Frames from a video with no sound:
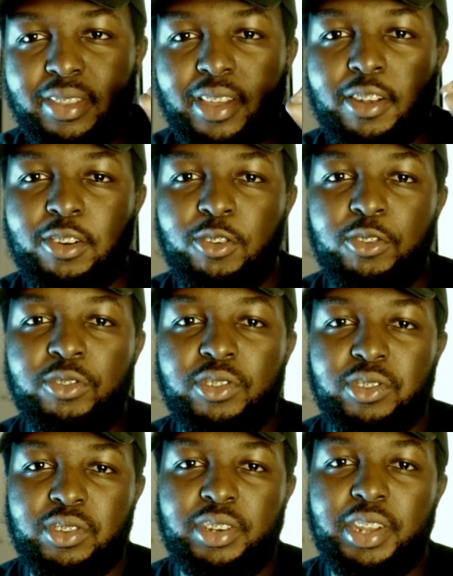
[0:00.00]
that
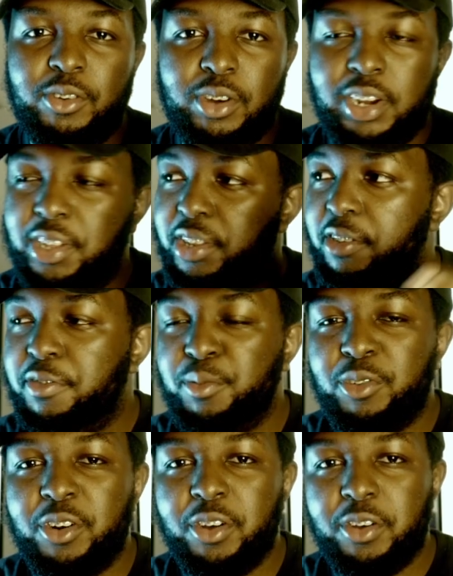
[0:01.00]
loses a deal. I learned that from
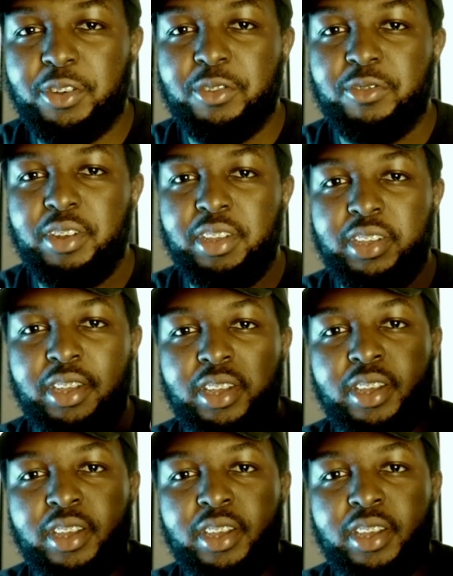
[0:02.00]
Grant Cardone, right?